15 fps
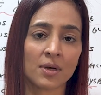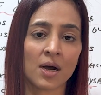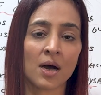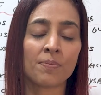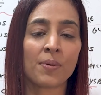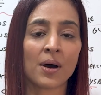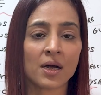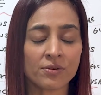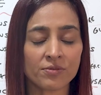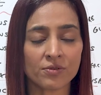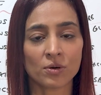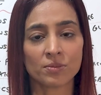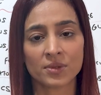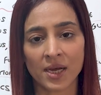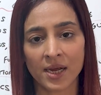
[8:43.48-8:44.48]
Apart
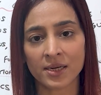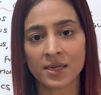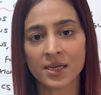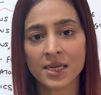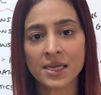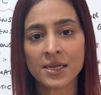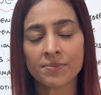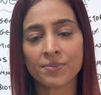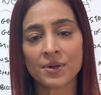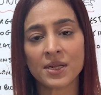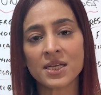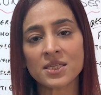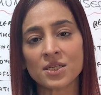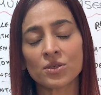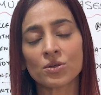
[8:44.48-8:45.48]
from that,
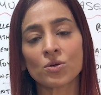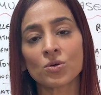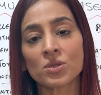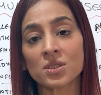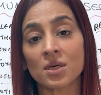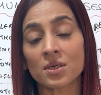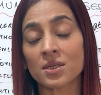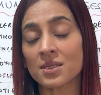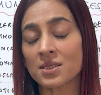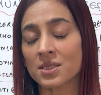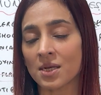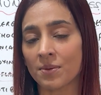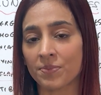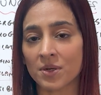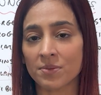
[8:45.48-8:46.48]
please include certain
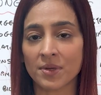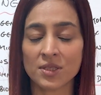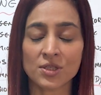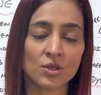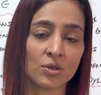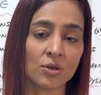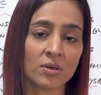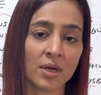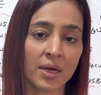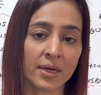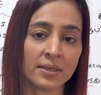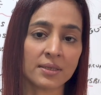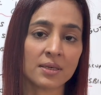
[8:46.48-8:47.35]
supplements in your diet